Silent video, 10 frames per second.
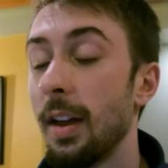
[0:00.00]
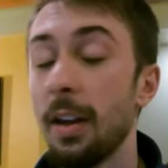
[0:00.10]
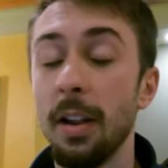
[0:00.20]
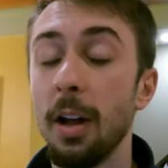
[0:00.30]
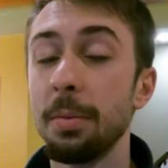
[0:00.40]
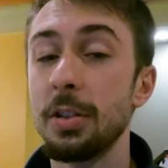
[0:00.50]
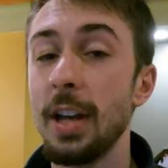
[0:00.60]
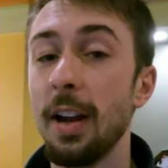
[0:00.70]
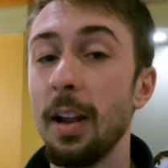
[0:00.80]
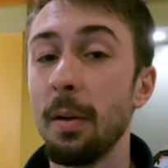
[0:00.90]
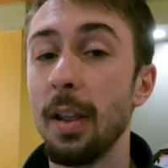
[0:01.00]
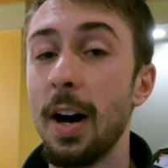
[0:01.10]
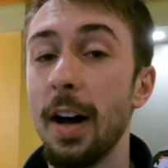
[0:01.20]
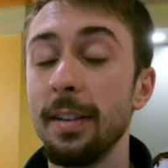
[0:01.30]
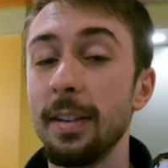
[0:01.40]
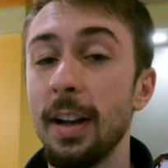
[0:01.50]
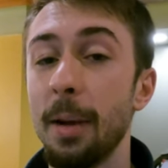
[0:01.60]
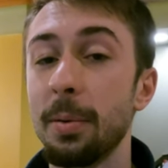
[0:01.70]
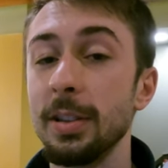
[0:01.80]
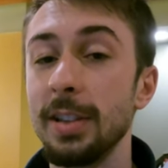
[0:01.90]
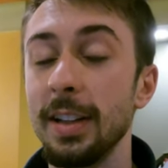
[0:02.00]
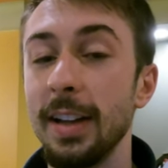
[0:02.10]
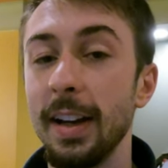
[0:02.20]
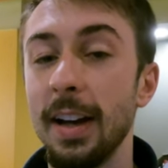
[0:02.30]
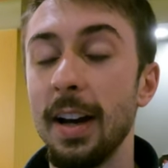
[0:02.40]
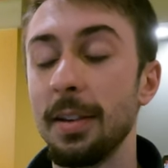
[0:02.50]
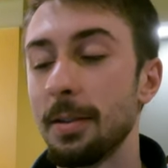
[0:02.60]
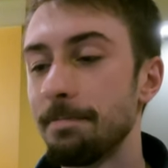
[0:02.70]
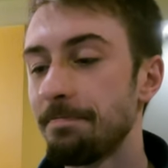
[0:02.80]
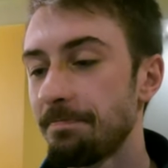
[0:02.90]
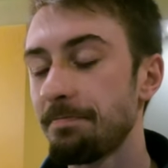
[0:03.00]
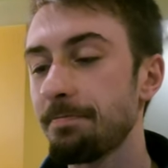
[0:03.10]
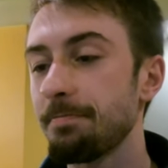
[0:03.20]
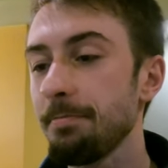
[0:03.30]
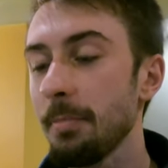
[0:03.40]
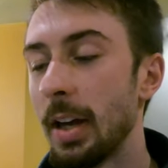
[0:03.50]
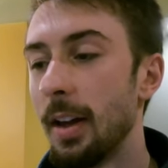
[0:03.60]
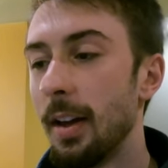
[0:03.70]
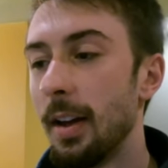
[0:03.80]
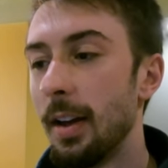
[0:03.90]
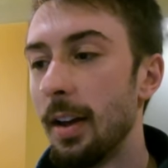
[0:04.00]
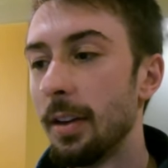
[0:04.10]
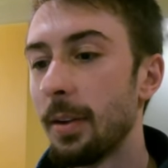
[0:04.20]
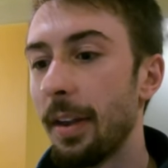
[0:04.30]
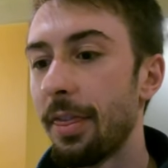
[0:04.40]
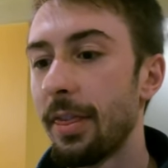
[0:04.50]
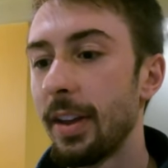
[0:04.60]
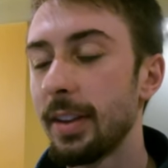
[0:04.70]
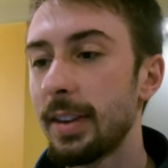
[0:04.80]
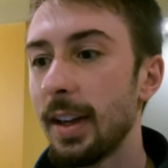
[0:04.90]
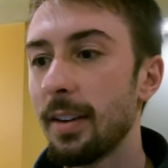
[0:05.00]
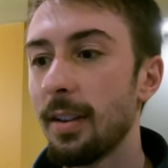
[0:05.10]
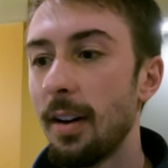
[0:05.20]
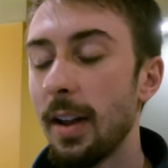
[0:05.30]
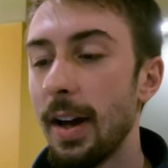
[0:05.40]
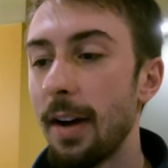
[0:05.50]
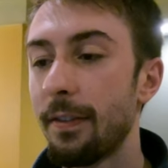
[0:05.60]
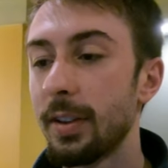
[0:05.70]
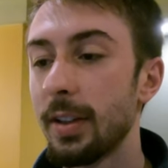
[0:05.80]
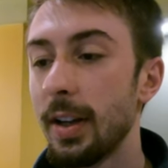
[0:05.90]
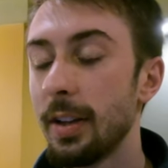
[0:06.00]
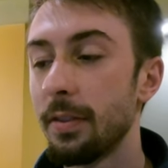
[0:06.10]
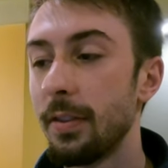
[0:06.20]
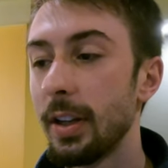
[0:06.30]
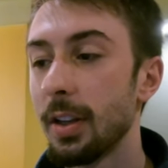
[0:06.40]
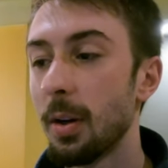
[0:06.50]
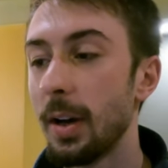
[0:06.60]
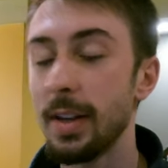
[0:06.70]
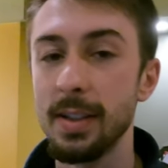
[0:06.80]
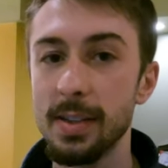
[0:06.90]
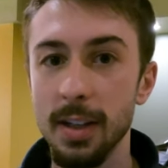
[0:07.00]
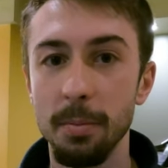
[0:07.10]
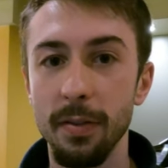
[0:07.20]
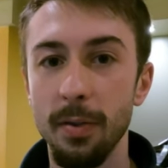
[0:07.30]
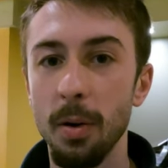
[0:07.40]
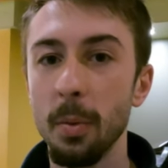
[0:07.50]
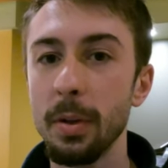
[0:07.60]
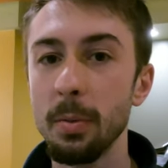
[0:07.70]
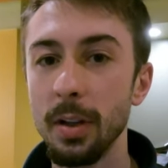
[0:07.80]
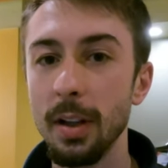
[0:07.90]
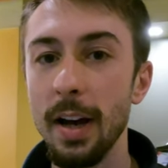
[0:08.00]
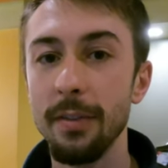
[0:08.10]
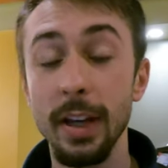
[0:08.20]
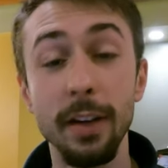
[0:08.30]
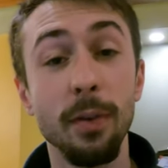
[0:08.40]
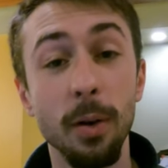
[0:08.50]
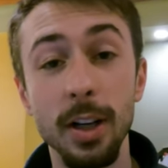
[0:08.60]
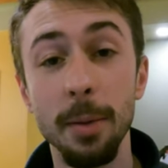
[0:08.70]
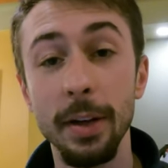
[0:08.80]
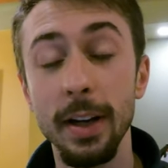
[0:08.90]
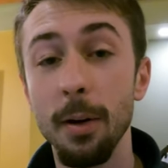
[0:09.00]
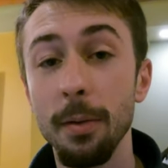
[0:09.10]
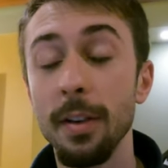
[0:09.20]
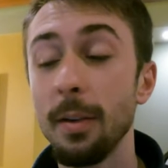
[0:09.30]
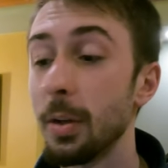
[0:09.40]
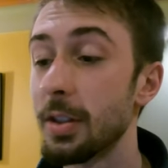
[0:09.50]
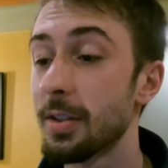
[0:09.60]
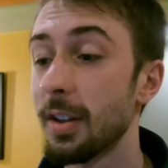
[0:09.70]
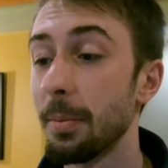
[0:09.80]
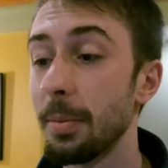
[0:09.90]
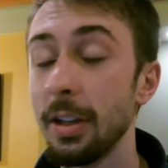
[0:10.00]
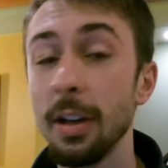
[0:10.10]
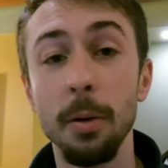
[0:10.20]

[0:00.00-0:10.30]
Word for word: it'll help the channel out a lot. And I appreciate that, guys. So I think that is all I have for today's video. As I said before, we will have day four coming out, which is gonna be a